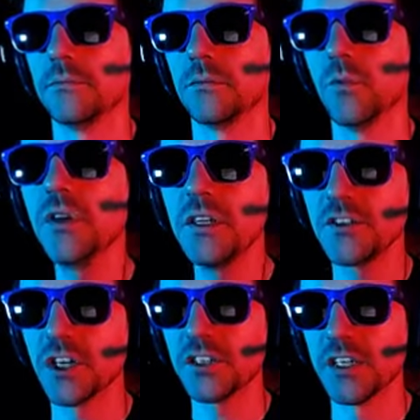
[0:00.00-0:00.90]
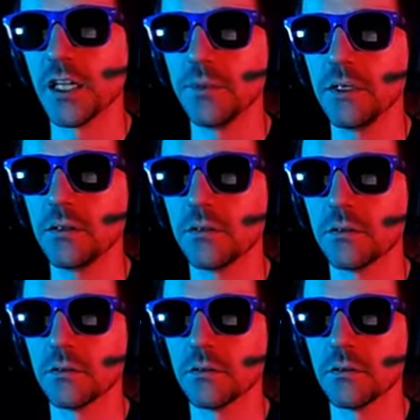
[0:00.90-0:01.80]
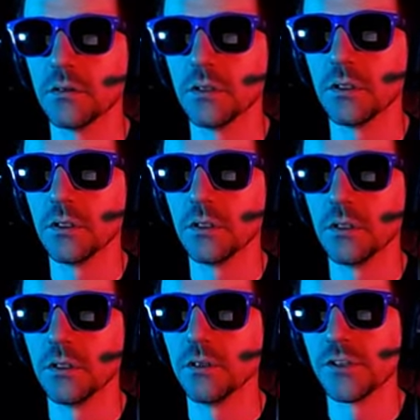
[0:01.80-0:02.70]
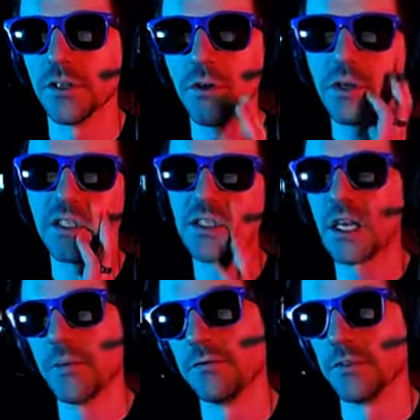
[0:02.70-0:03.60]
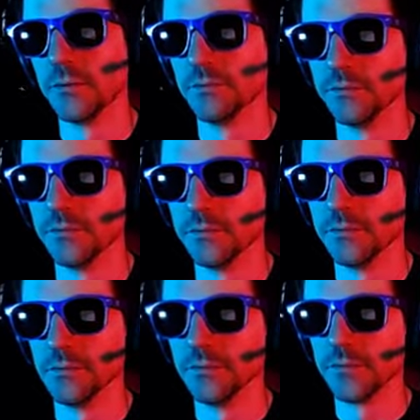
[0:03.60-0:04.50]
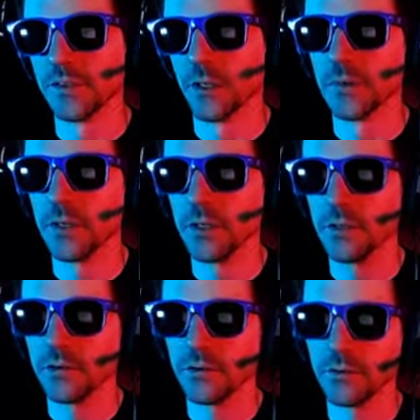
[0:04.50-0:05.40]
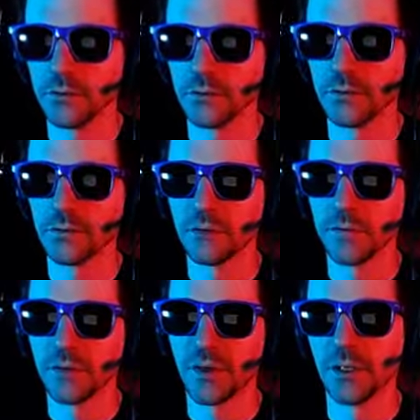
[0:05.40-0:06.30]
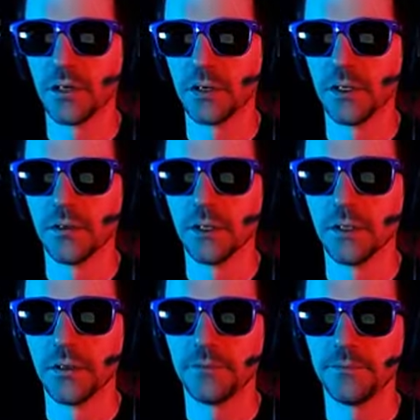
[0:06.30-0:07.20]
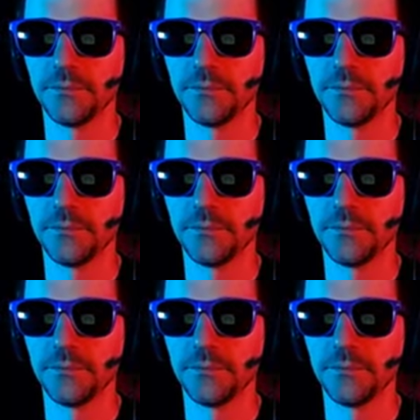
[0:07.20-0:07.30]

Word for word: What did it just tell me? There was a noise coming from somewhere probably down here, right?